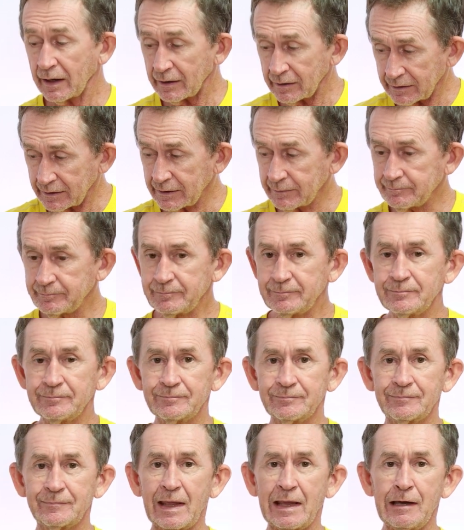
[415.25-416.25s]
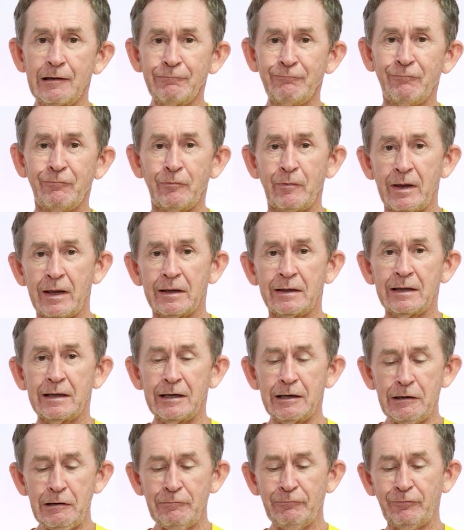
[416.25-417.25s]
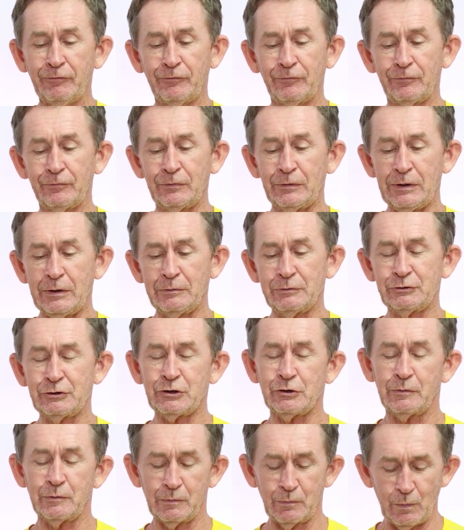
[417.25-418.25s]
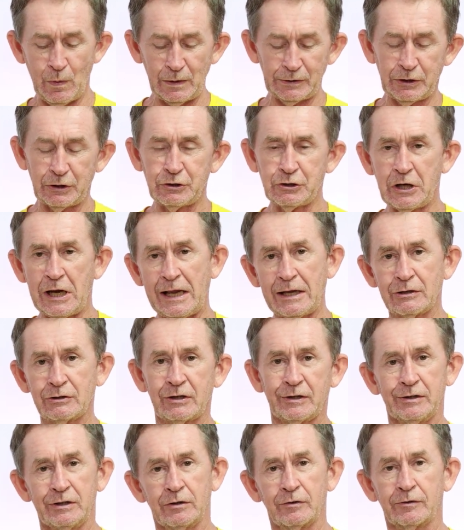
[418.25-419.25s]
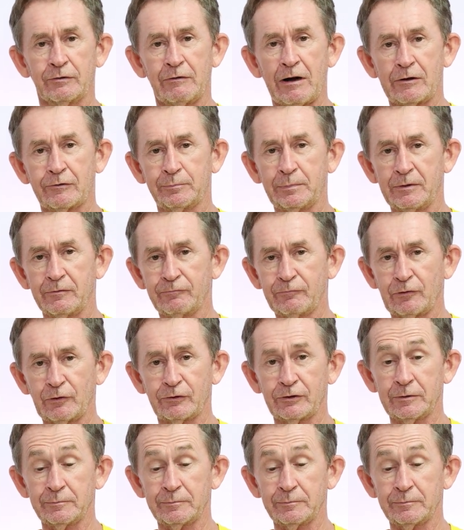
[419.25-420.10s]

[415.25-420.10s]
Um, if, if you want to change and use the Raspberry for